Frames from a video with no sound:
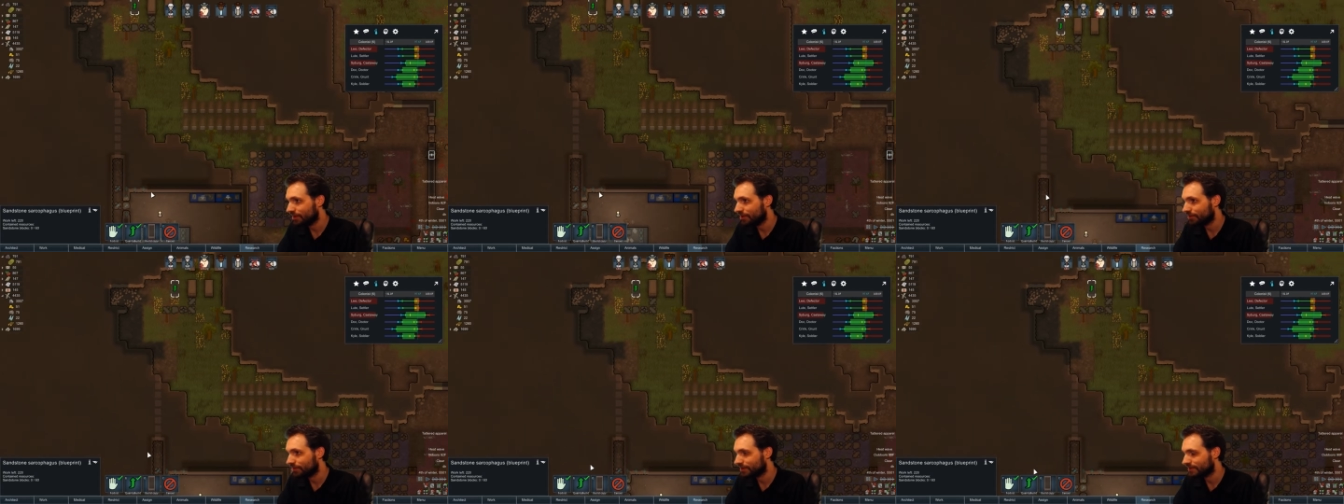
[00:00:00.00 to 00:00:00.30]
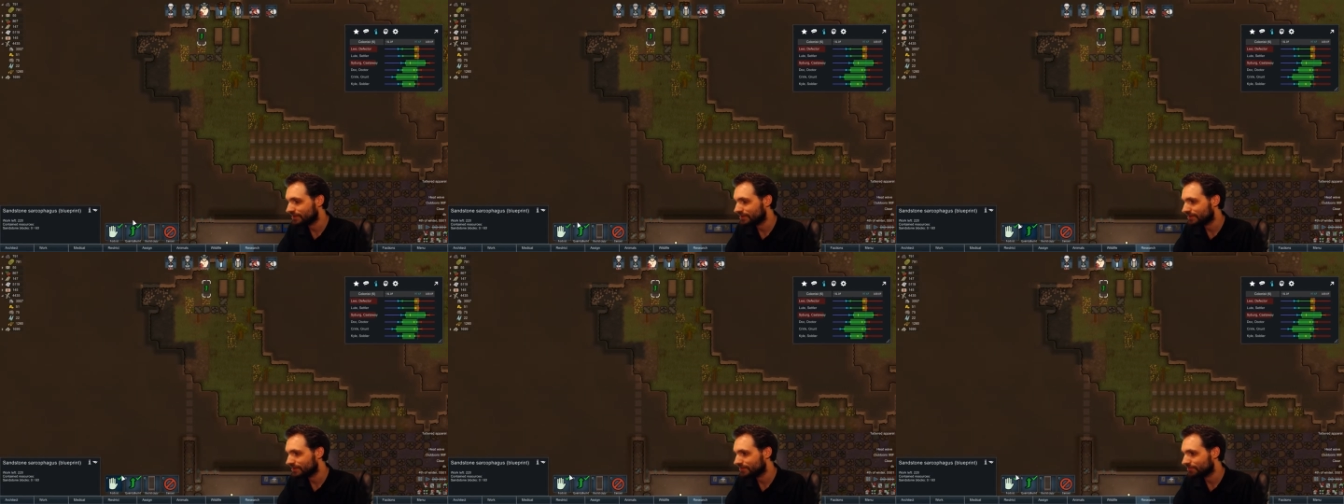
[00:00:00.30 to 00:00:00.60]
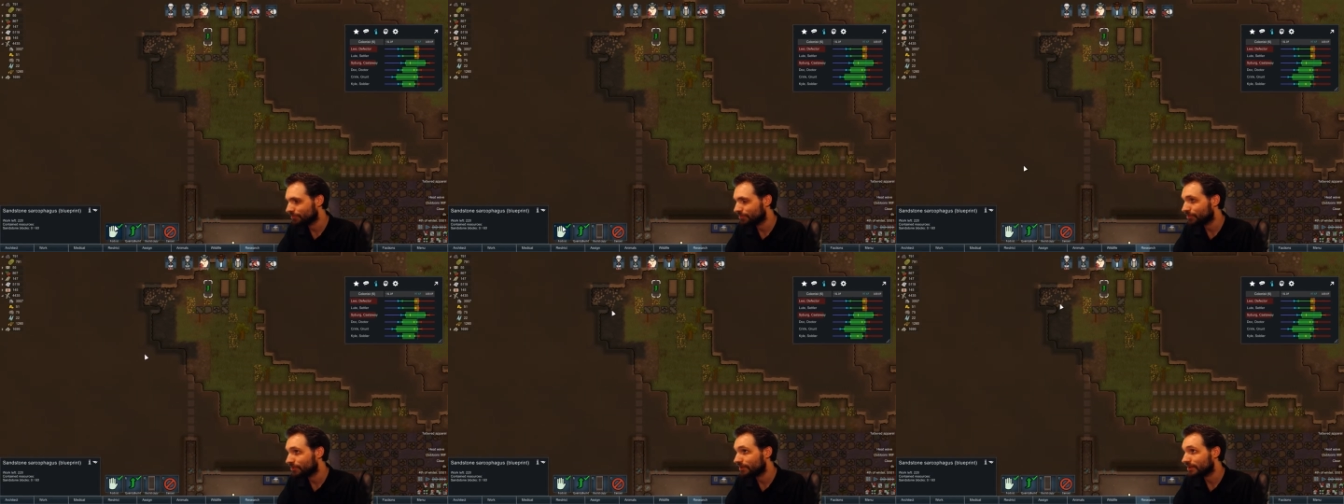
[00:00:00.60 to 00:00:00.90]
oh, because it's the
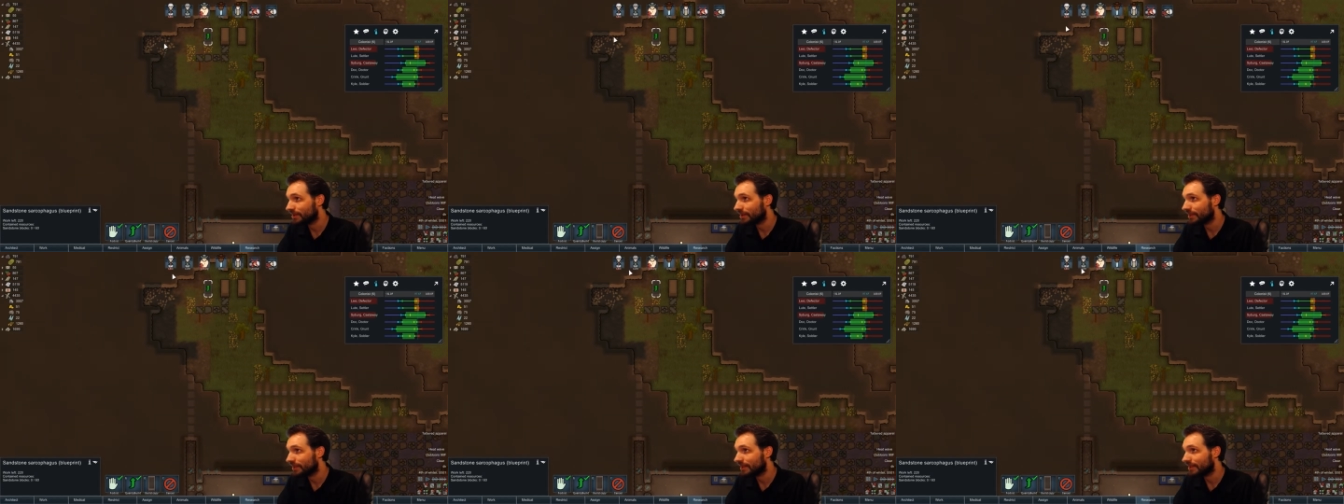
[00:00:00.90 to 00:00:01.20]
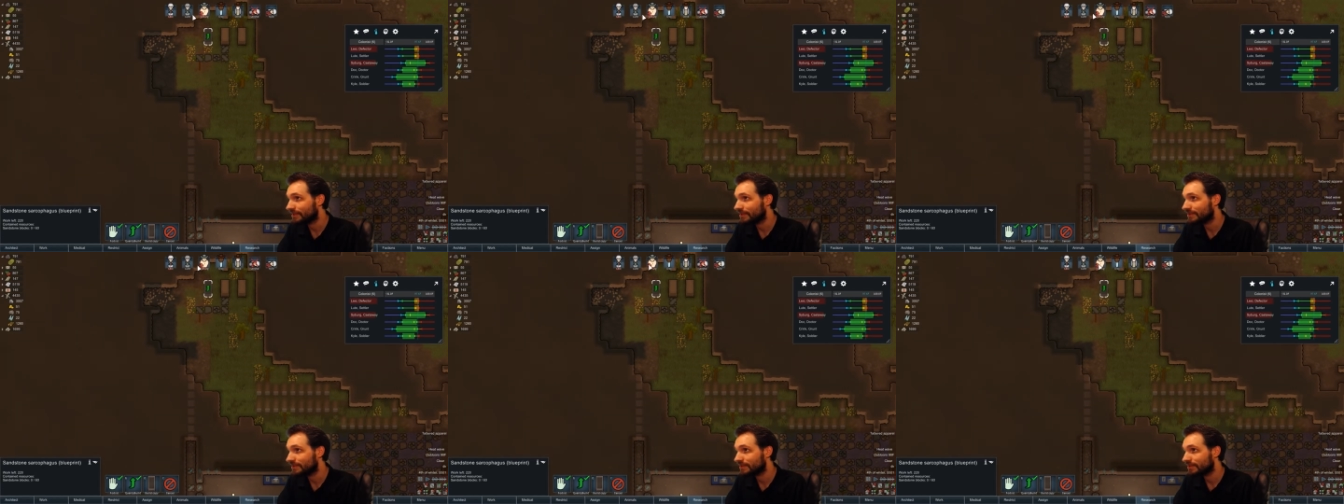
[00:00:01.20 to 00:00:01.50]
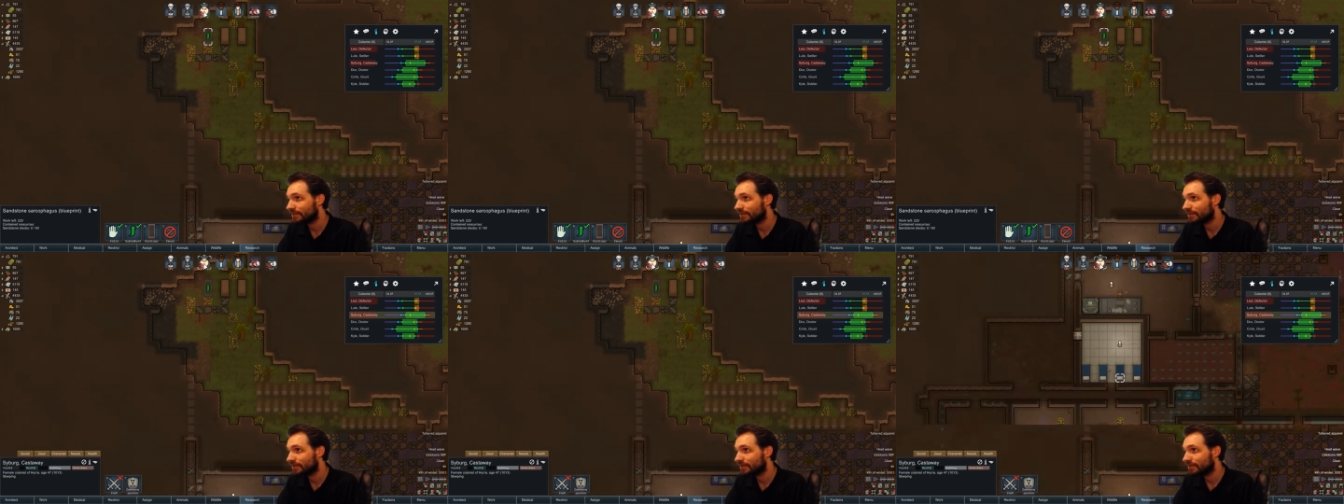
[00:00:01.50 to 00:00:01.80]
morning, I guess.
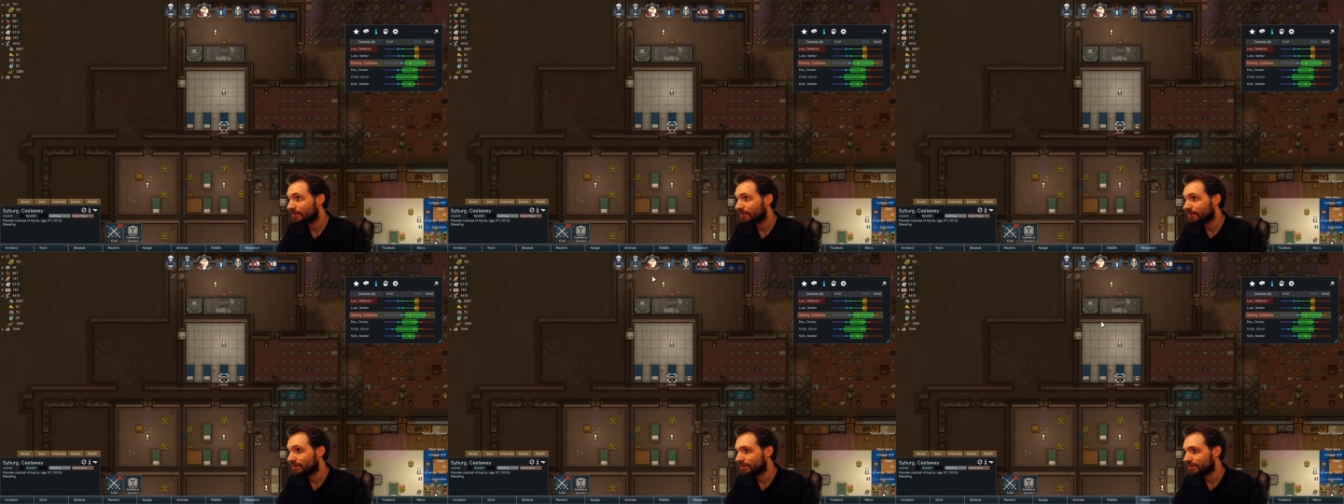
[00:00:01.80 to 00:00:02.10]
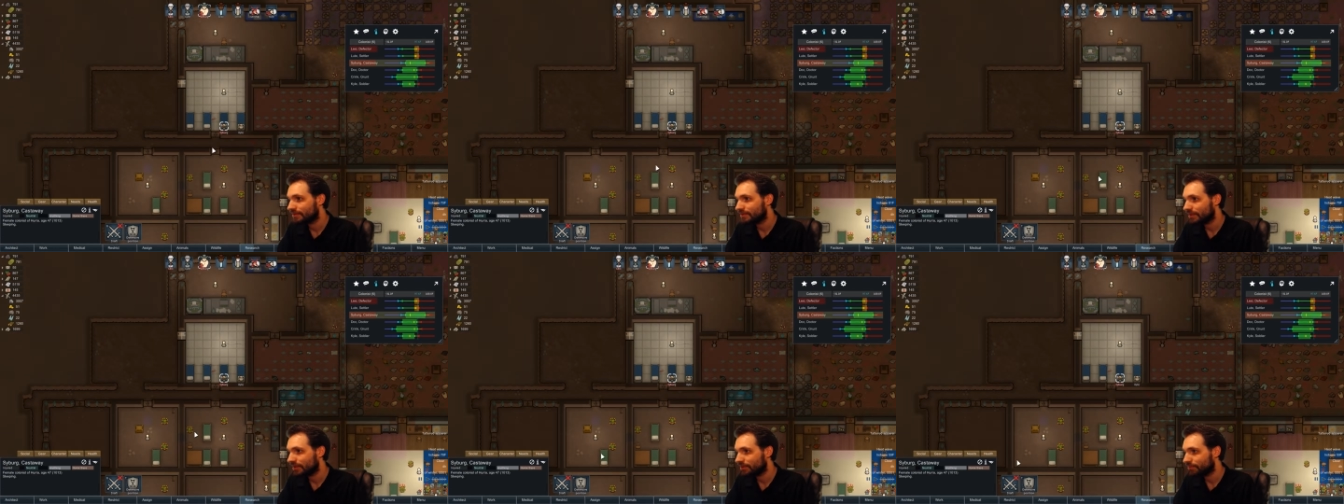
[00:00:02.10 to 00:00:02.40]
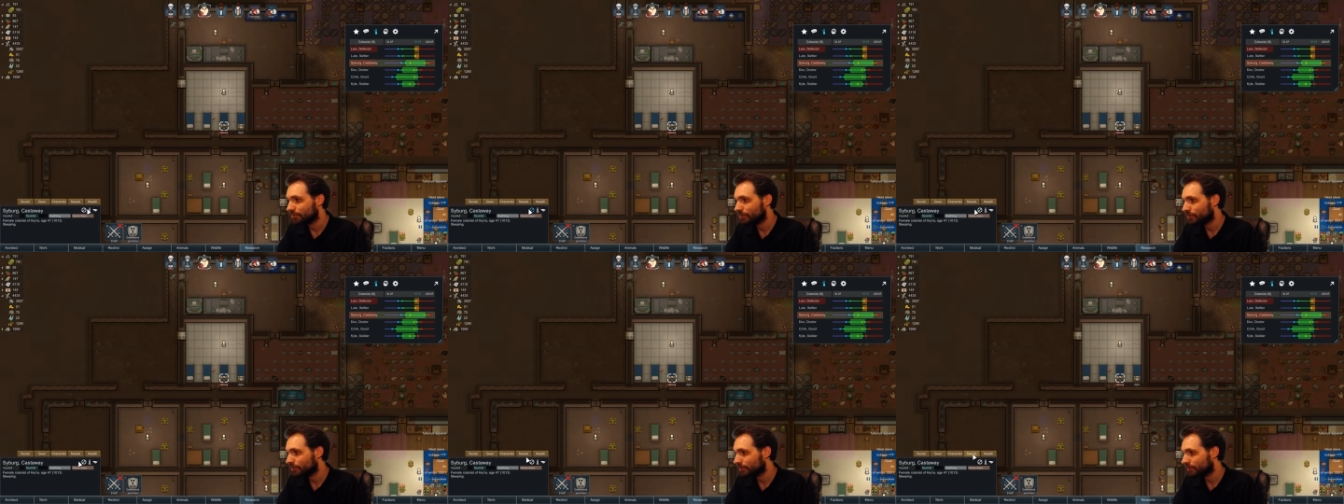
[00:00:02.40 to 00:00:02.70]

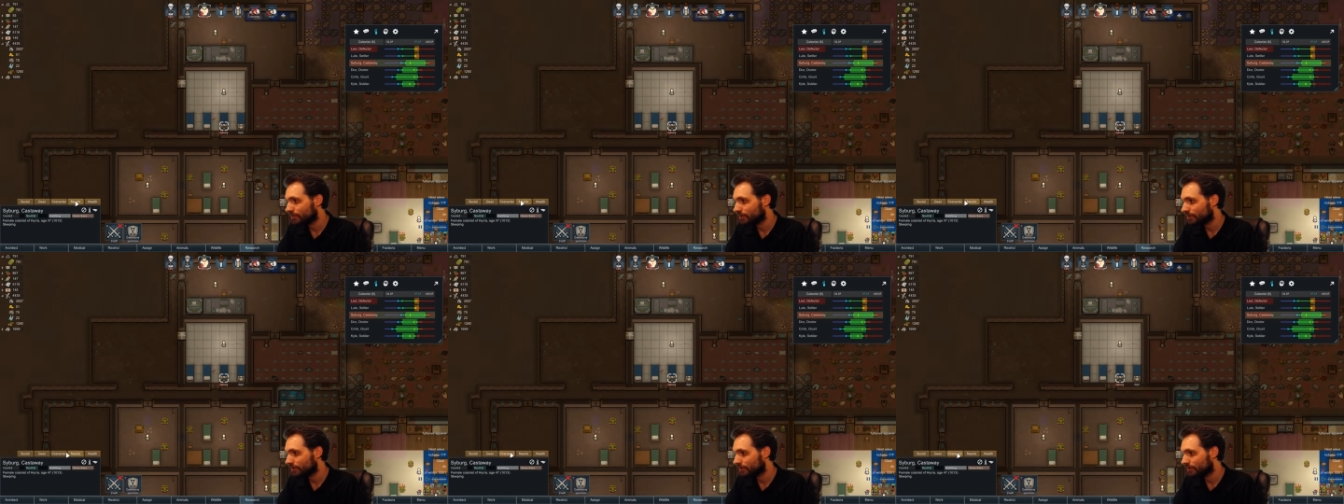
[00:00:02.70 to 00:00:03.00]
Cyborg.